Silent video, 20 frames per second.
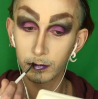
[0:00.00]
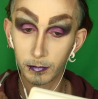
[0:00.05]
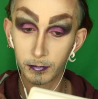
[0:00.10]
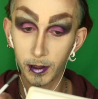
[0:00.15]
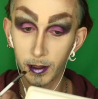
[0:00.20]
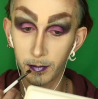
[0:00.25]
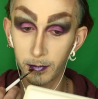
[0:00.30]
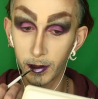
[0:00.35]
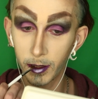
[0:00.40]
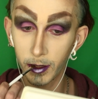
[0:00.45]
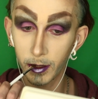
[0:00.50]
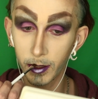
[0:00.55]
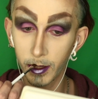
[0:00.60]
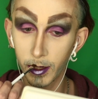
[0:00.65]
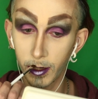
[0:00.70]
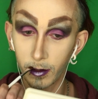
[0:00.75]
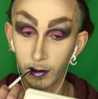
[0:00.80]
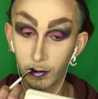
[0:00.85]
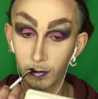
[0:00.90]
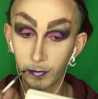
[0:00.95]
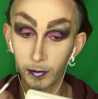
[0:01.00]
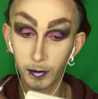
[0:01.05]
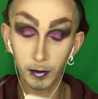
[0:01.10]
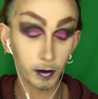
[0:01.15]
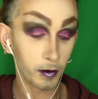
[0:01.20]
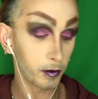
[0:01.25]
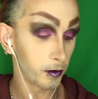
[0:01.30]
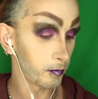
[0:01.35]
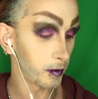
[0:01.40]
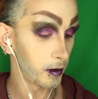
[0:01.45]
Or maybe I can
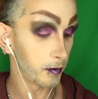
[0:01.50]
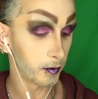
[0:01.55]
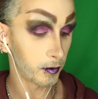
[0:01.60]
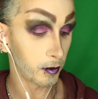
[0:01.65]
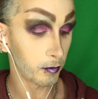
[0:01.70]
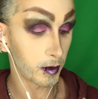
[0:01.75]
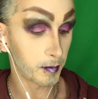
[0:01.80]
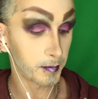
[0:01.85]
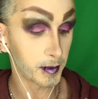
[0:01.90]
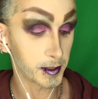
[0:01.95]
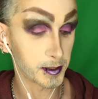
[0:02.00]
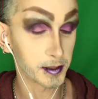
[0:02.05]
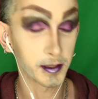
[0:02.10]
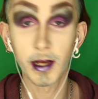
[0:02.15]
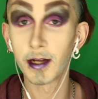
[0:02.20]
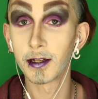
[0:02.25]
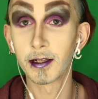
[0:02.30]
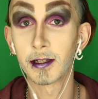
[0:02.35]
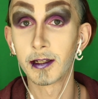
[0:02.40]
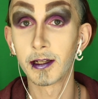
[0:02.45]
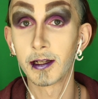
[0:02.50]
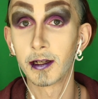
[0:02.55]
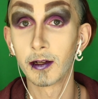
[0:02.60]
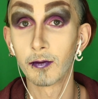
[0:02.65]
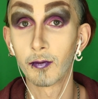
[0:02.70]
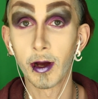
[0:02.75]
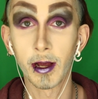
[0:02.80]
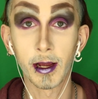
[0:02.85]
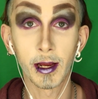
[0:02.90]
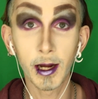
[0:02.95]
overdraw them even though my mustache is in
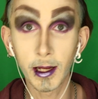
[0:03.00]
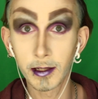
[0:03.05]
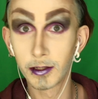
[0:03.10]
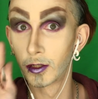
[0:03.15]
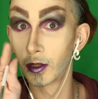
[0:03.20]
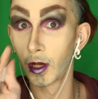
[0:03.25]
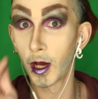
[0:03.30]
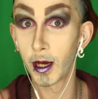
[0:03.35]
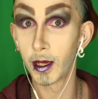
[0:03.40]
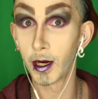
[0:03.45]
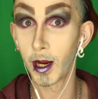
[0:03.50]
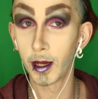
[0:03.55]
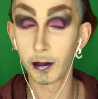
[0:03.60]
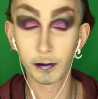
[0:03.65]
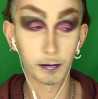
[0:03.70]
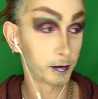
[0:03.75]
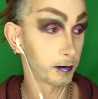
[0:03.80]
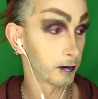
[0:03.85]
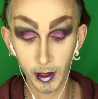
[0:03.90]
the way. Let's try that.